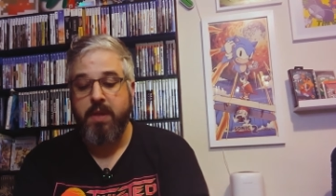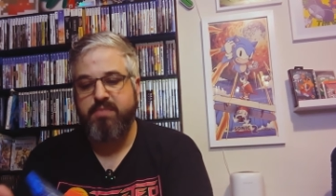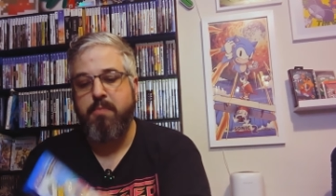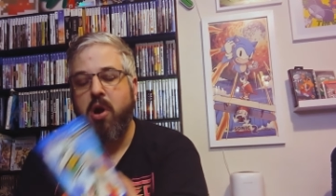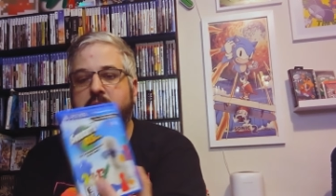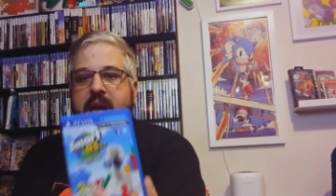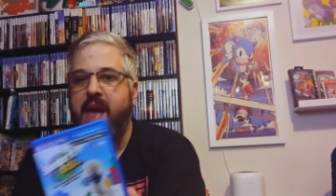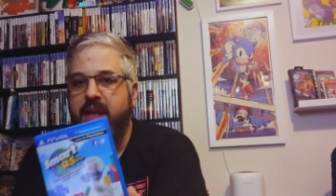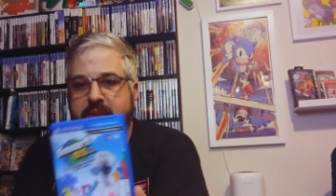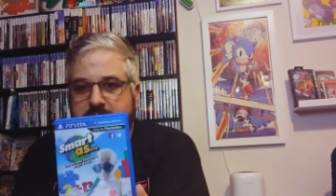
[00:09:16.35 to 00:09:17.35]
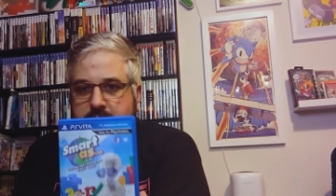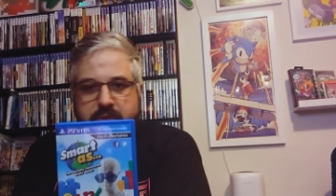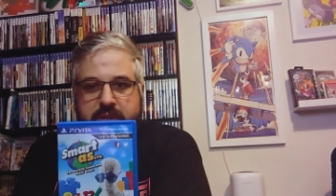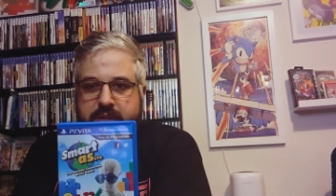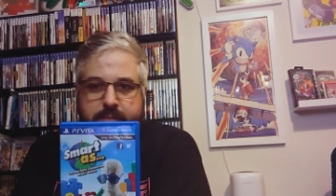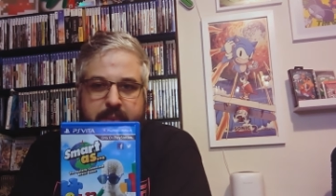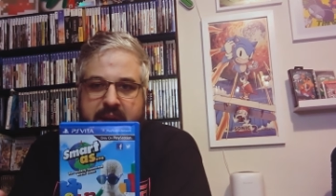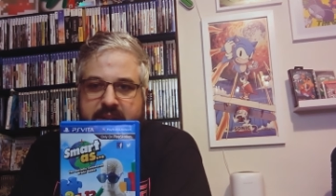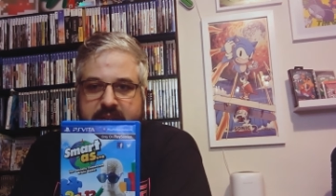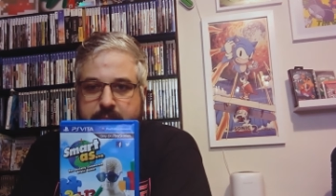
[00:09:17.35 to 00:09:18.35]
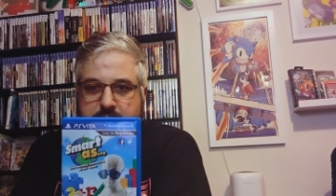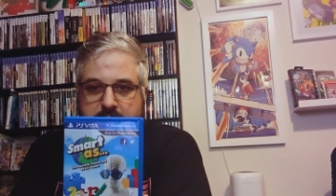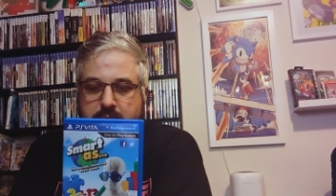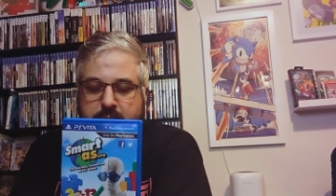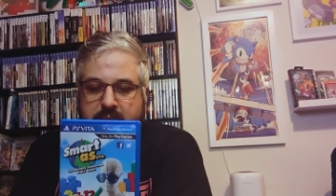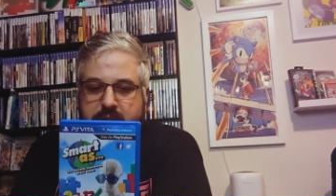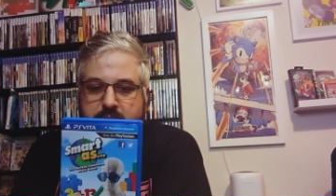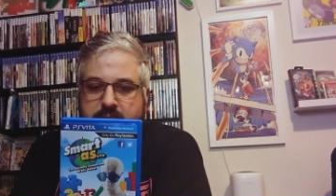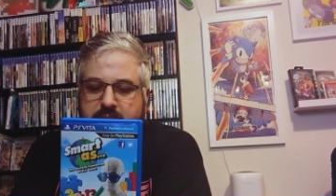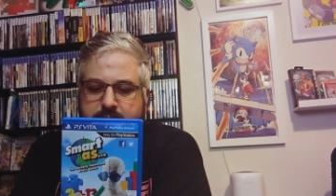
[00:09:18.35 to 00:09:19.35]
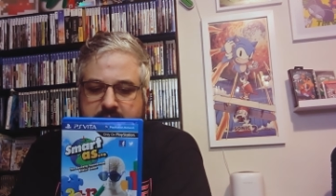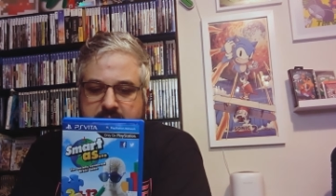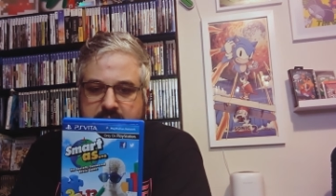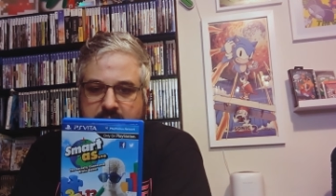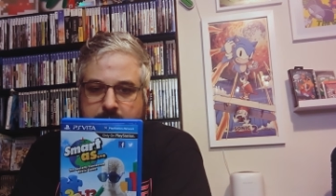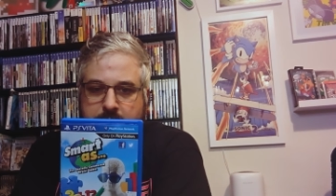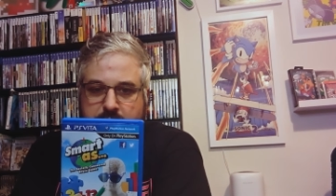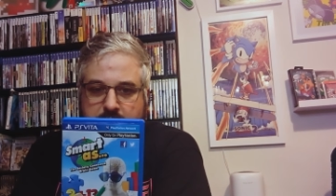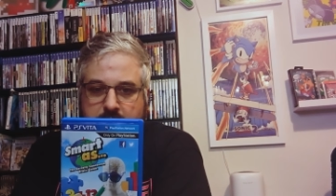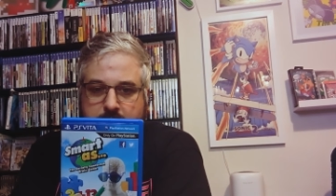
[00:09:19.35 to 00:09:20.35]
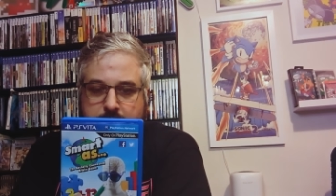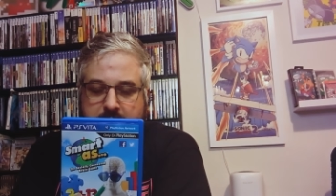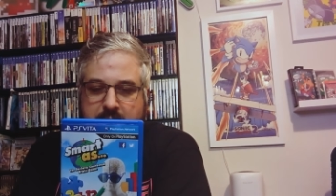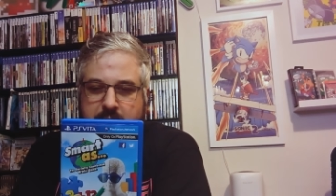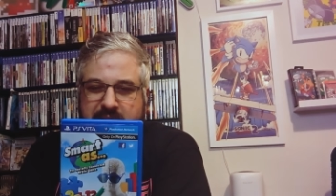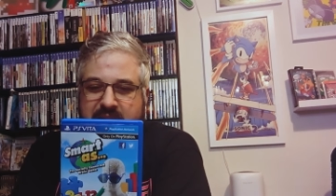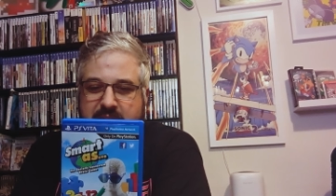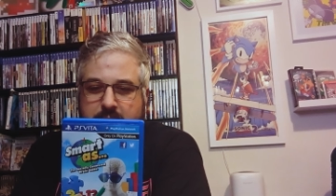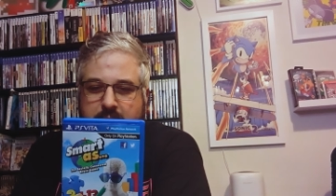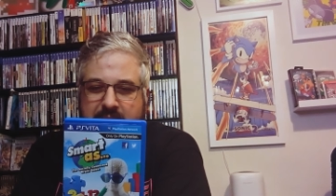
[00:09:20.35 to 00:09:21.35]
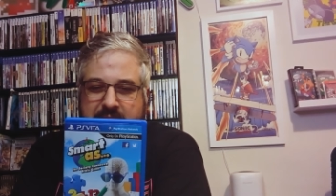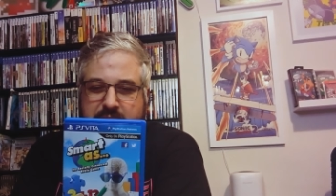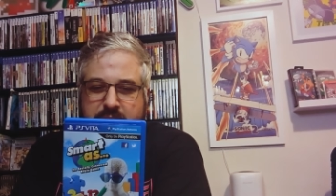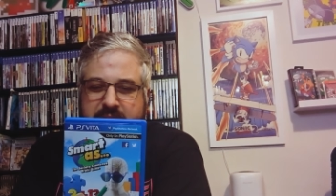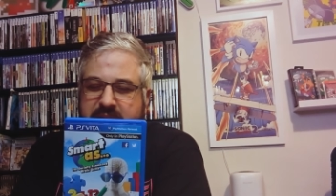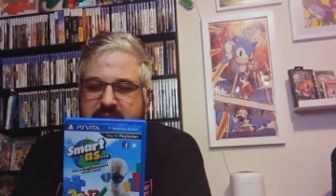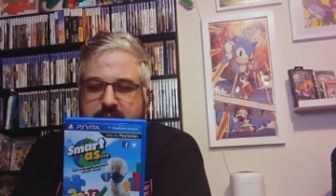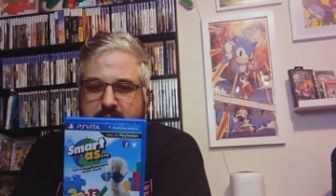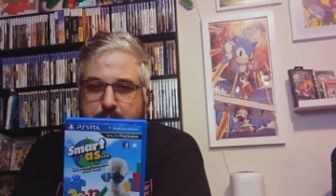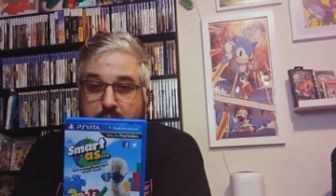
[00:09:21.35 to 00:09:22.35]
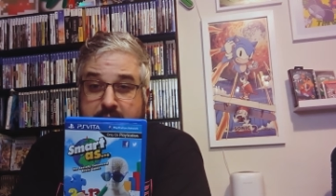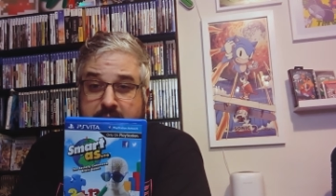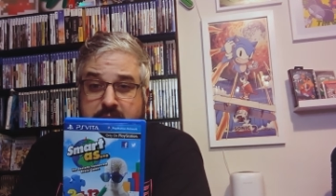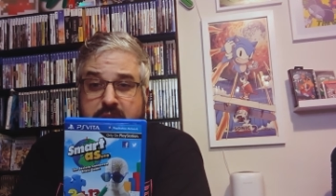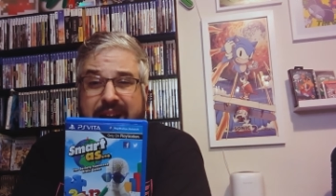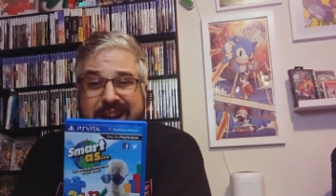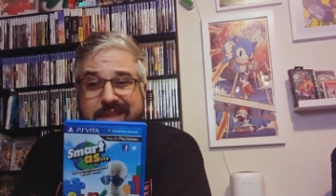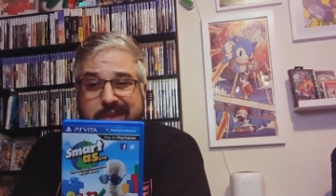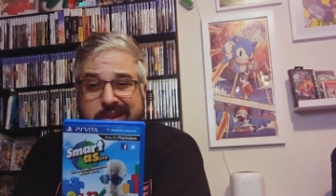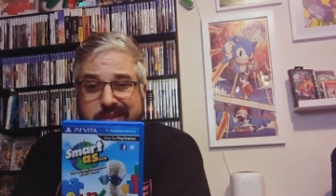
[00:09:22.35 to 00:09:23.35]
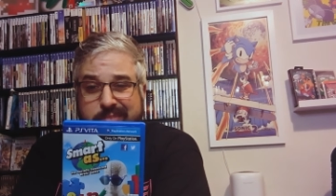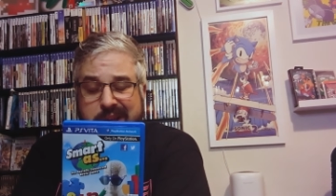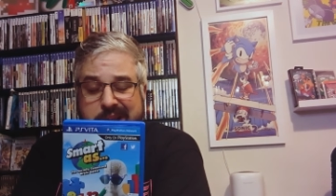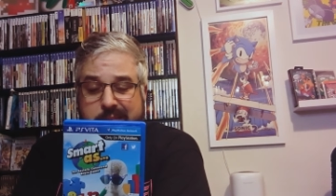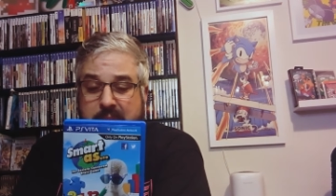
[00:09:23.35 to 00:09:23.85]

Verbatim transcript: Smart as this is a bad example because nobody actually wants to play this game, I'm sure, but it was like I think Sony's attempt at Brain Age. I haven't actually played it.